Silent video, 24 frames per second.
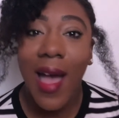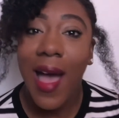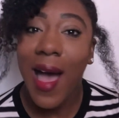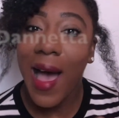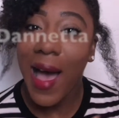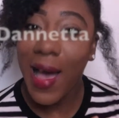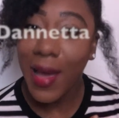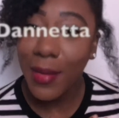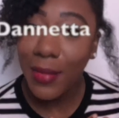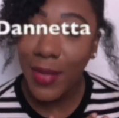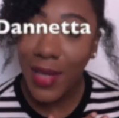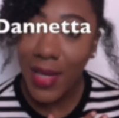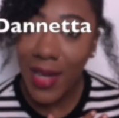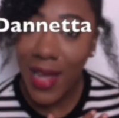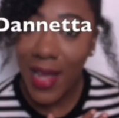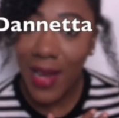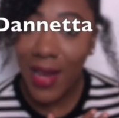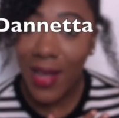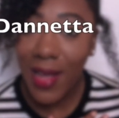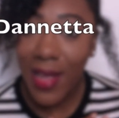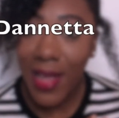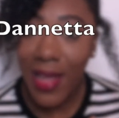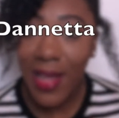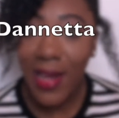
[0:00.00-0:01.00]
I'm
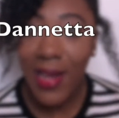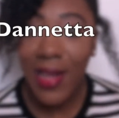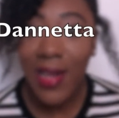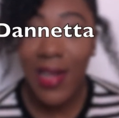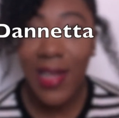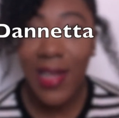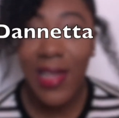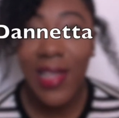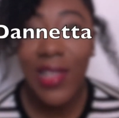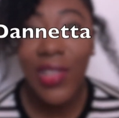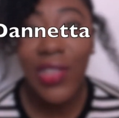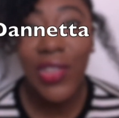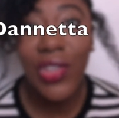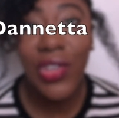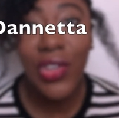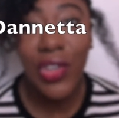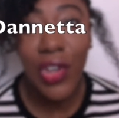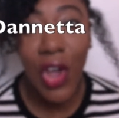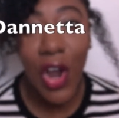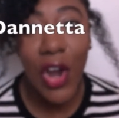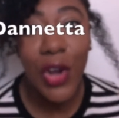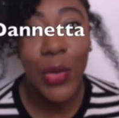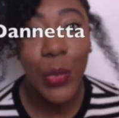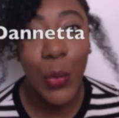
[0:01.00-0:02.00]
Danetta, and it is
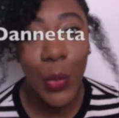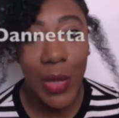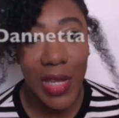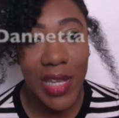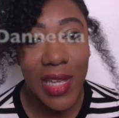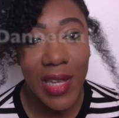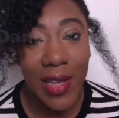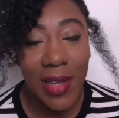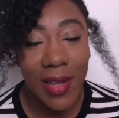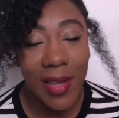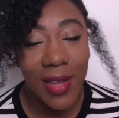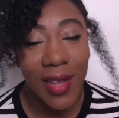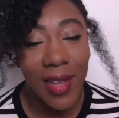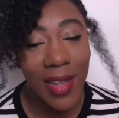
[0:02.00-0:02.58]
Start Week